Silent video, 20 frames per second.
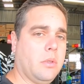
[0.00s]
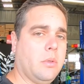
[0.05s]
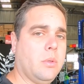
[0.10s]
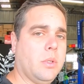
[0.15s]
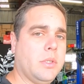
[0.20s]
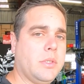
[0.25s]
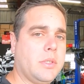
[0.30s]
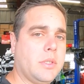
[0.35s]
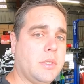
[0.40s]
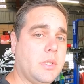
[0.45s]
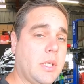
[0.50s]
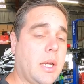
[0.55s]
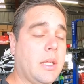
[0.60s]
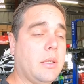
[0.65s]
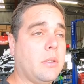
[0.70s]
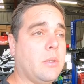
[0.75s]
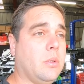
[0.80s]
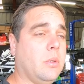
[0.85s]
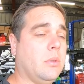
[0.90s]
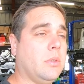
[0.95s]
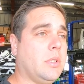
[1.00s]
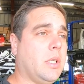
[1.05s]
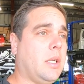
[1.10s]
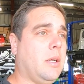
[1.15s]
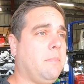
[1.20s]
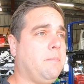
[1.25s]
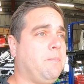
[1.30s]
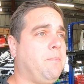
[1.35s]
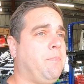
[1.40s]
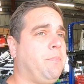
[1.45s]
the hoist to start the coil
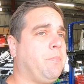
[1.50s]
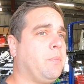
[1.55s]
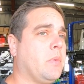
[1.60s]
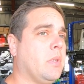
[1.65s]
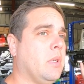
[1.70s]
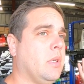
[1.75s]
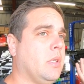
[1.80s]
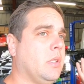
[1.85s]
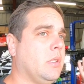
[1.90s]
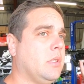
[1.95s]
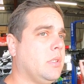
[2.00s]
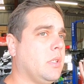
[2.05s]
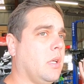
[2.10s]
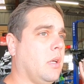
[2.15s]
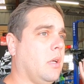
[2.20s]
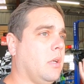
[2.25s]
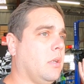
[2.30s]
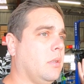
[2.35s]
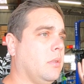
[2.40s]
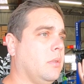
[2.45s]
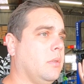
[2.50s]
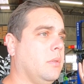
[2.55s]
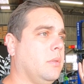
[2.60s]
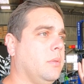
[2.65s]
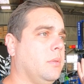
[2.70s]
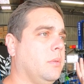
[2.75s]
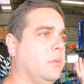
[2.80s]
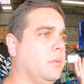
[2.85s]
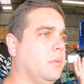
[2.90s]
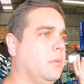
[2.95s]
setup.
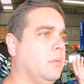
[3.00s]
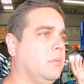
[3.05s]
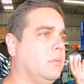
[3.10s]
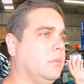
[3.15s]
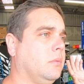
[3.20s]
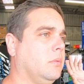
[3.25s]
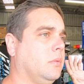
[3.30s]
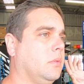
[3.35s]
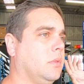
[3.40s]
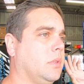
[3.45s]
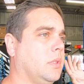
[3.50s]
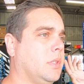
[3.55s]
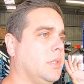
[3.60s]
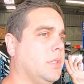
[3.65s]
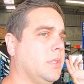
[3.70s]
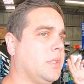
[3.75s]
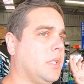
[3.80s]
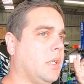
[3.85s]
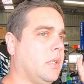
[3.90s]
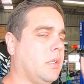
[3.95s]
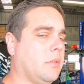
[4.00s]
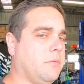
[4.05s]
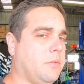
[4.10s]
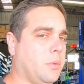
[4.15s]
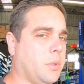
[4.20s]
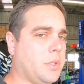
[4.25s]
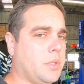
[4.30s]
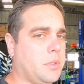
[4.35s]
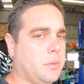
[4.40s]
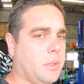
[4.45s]
So this is getting a
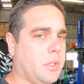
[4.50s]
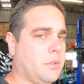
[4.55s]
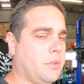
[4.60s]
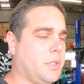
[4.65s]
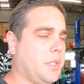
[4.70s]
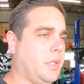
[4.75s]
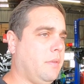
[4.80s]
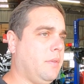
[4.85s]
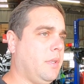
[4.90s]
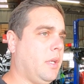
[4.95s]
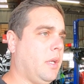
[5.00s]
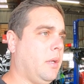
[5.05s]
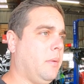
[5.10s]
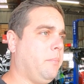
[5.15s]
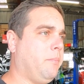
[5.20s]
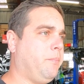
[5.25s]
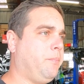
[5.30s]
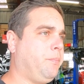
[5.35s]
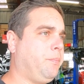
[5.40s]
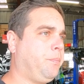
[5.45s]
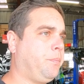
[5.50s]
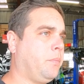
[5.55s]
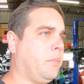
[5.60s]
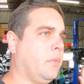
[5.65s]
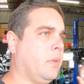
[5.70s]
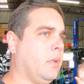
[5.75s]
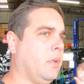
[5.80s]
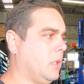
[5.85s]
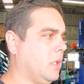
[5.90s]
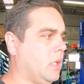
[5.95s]
4200 GVM,
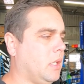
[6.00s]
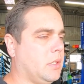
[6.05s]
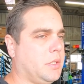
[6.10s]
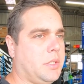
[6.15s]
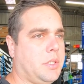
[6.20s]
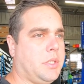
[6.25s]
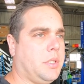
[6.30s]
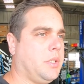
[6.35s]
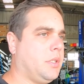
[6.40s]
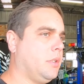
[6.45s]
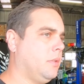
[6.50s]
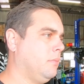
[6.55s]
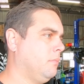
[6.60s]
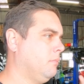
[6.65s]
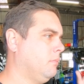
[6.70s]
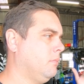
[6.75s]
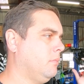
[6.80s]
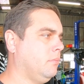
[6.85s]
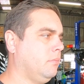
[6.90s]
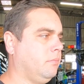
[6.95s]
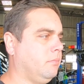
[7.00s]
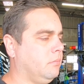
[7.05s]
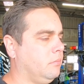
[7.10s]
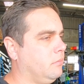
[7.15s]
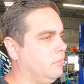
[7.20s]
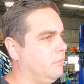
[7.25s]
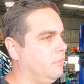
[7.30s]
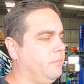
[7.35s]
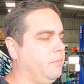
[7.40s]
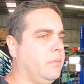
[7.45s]
clutch,
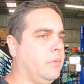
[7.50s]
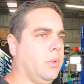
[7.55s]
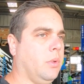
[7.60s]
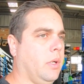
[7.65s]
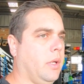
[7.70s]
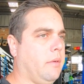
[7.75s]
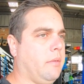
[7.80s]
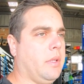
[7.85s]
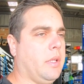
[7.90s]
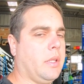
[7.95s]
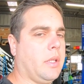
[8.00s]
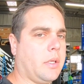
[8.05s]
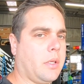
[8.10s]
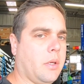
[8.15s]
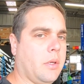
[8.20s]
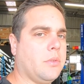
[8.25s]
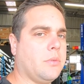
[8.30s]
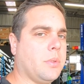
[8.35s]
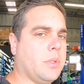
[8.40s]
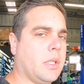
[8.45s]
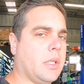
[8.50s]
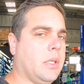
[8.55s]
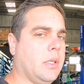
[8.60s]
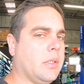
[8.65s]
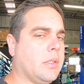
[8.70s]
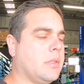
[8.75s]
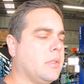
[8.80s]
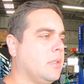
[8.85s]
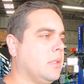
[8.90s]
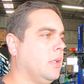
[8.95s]
everything that goes with the
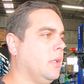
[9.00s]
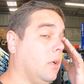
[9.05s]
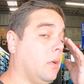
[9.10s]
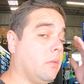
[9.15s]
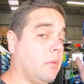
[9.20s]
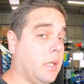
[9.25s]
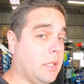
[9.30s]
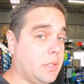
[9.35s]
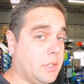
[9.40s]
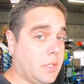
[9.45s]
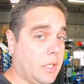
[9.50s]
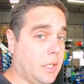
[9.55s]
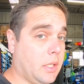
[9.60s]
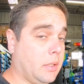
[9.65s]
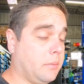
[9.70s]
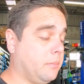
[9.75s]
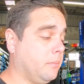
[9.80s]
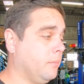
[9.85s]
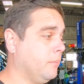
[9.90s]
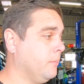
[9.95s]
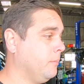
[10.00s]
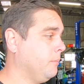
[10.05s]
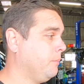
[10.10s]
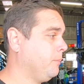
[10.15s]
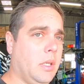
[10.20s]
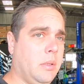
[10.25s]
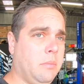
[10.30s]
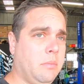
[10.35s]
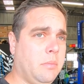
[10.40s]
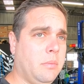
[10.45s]
kits, long range tank,
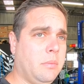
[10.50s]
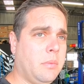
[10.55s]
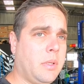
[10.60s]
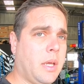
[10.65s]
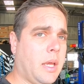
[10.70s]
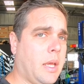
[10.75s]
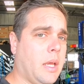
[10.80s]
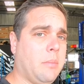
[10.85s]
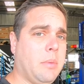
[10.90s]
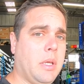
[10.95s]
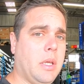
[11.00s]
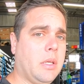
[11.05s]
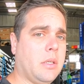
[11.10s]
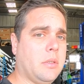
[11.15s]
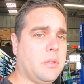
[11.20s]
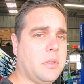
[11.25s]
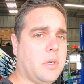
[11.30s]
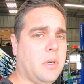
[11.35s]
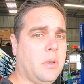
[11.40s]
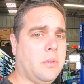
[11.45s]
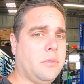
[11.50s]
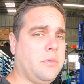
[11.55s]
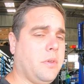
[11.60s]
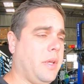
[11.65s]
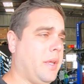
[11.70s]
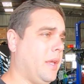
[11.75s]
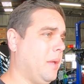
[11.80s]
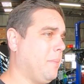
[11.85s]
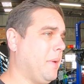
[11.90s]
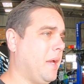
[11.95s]
in-cab air controls for
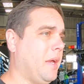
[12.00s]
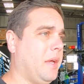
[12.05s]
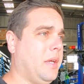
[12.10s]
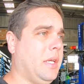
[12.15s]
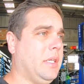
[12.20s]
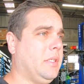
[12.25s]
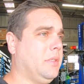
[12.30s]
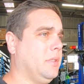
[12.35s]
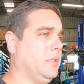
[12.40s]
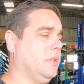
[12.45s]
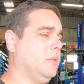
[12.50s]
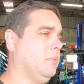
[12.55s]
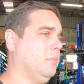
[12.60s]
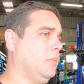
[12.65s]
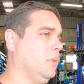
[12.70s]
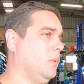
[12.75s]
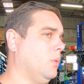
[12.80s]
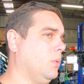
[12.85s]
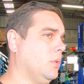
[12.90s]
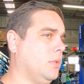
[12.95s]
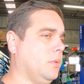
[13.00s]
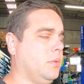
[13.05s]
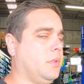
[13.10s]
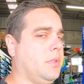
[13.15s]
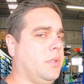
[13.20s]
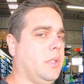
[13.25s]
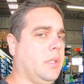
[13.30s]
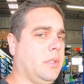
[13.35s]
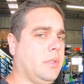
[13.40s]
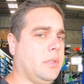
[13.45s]
airbags and all sorts
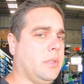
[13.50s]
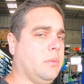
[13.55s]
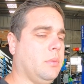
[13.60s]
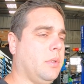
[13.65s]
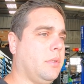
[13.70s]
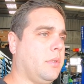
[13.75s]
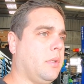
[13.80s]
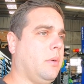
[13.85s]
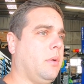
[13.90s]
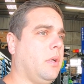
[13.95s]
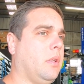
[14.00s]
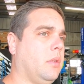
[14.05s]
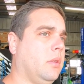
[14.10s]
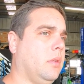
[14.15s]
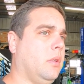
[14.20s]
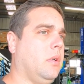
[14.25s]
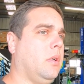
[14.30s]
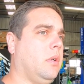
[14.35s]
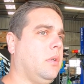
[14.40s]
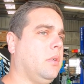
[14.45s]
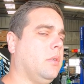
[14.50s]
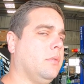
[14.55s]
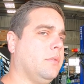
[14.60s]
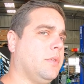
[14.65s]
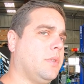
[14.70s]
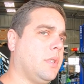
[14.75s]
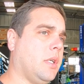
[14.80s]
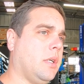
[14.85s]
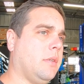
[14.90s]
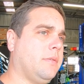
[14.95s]
of things. So we're throwing a lot
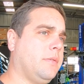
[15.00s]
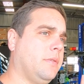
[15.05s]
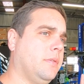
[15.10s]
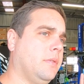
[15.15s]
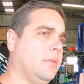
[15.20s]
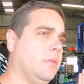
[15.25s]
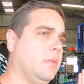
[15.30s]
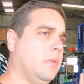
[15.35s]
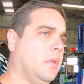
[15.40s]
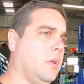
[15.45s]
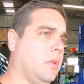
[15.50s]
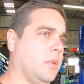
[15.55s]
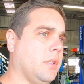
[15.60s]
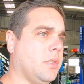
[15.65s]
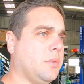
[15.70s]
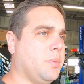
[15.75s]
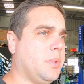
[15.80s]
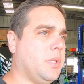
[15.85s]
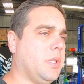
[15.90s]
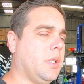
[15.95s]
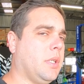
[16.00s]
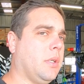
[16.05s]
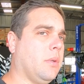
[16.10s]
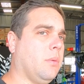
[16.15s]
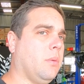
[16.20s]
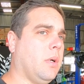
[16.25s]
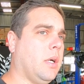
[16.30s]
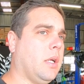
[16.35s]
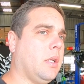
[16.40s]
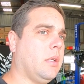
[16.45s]
of stuff on this
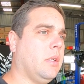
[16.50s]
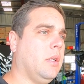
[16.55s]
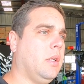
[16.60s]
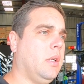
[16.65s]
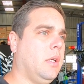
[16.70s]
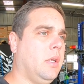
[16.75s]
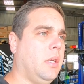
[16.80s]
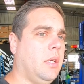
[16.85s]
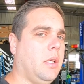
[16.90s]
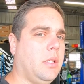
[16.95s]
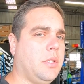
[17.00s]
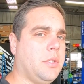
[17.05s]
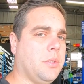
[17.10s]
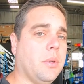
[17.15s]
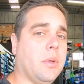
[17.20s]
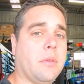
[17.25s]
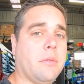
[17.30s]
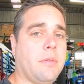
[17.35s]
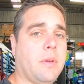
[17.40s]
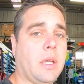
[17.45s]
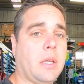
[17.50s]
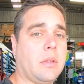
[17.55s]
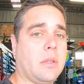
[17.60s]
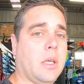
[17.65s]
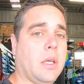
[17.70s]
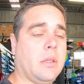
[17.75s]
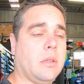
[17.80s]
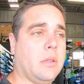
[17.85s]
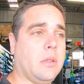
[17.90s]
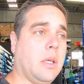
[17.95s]
particular one due to the fact
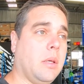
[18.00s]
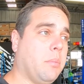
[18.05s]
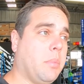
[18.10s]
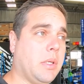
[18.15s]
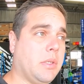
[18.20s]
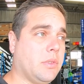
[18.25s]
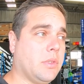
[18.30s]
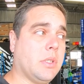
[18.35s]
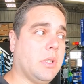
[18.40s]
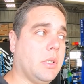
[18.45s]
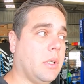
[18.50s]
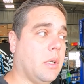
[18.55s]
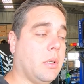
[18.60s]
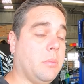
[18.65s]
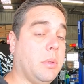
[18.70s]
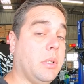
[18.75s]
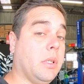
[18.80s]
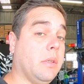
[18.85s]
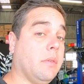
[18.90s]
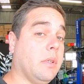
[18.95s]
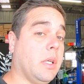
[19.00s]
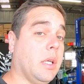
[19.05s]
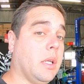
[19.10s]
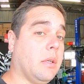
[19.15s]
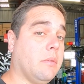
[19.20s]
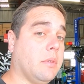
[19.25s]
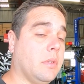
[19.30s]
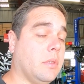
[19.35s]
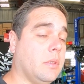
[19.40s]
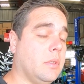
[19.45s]
that they're basically going to be living
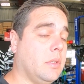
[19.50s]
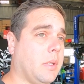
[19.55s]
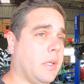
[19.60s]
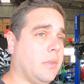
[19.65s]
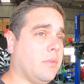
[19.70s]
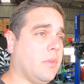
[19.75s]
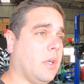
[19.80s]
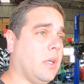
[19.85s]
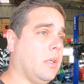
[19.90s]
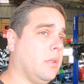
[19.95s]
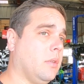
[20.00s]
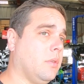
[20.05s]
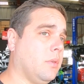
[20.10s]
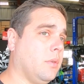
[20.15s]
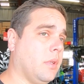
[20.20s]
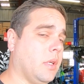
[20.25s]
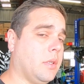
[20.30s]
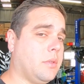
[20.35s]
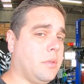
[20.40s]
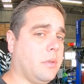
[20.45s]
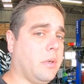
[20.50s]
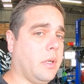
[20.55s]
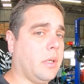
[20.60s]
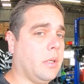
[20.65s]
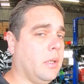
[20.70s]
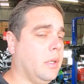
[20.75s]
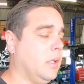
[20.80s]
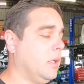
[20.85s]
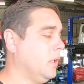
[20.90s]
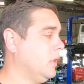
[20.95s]
out of it as they do their touring.
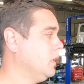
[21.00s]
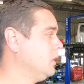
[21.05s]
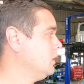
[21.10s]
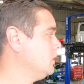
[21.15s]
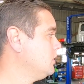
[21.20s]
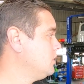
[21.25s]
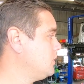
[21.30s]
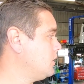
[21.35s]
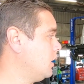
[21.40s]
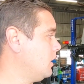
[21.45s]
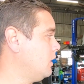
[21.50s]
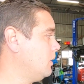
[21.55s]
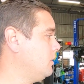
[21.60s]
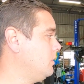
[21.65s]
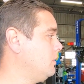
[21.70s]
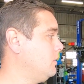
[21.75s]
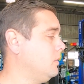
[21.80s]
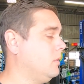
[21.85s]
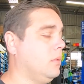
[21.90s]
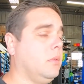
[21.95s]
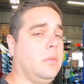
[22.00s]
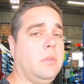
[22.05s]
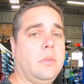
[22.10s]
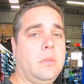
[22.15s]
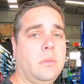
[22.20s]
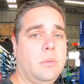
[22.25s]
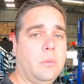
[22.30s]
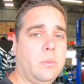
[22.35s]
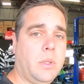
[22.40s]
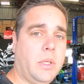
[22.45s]
So
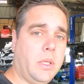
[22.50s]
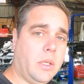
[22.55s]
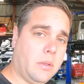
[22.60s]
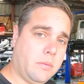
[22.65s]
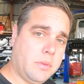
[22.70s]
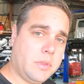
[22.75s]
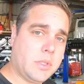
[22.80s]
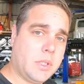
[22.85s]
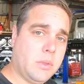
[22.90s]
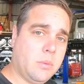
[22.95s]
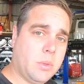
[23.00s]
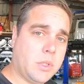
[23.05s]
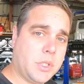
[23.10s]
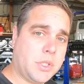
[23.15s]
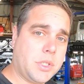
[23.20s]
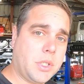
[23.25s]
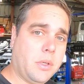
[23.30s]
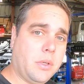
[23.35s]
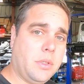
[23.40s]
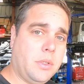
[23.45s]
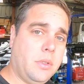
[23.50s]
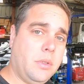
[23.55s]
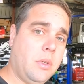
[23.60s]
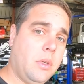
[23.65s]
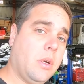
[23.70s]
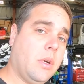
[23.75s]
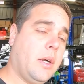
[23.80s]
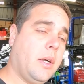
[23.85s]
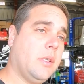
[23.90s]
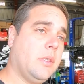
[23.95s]
we obviously want to show you
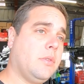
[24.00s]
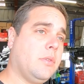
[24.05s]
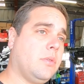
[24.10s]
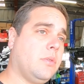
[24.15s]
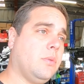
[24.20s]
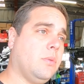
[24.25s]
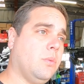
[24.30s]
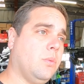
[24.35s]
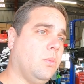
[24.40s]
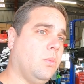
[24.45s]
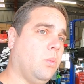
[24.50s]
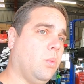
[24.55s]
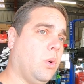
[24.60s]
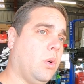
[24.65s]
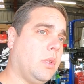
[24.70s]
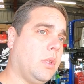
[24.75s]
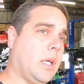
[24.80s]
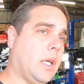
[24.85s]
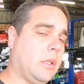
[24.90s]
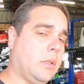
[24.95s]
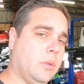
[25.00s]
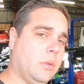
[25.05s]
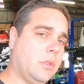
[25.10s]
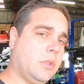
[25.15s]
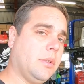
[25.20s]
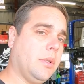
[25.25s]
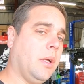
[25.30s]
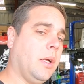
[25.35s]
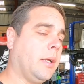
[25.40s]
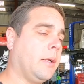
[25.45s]
guys what that
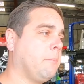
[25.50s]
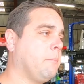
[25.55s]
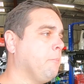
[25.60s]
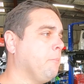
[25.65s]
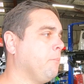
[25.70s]
looks like,